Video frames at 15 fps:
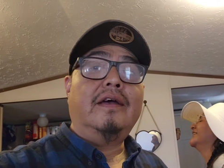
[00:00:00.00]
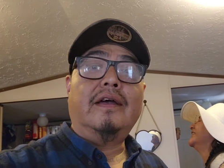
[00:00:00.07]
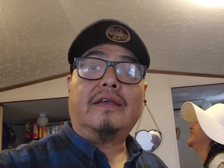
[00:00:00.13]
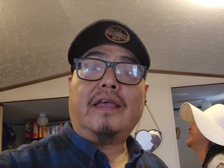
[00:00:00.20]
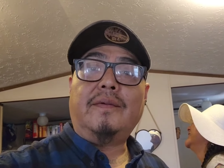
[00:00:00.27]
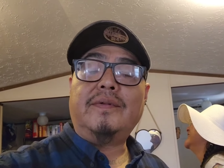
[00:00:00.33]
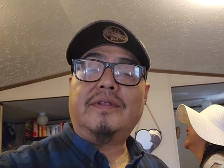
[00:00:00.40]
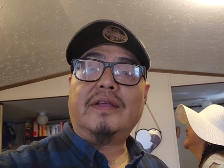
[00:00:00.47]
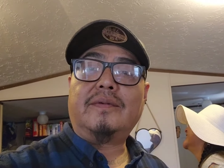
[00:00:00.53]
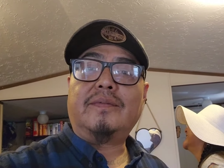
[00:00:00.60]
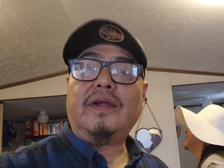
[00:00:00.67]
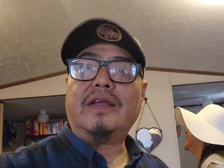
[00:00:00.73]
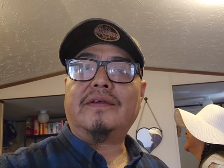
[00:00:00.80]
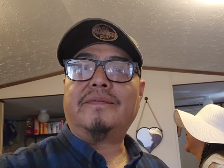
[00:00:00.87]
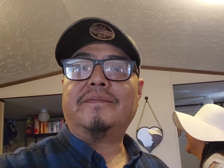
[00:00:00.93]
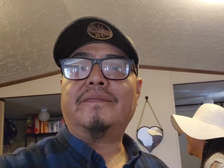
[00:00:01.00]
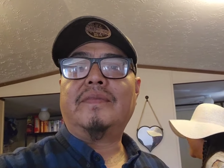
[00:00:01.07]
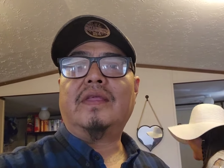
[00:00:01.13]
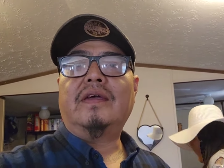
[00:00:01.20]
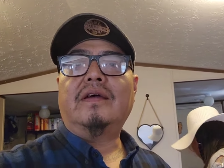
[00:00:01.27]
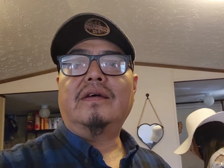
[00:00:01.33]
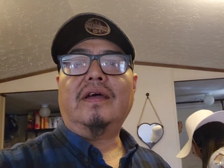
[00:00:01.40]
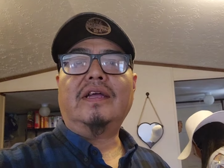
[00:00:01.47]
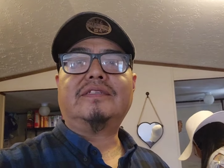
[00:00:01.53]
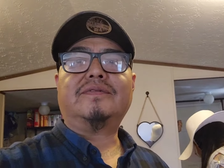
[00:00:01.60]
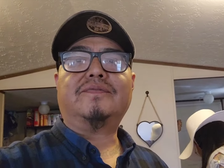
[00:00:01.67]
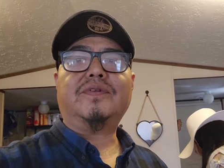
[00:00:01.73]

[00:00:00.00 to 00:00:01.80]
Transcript: I came and take a break, ate some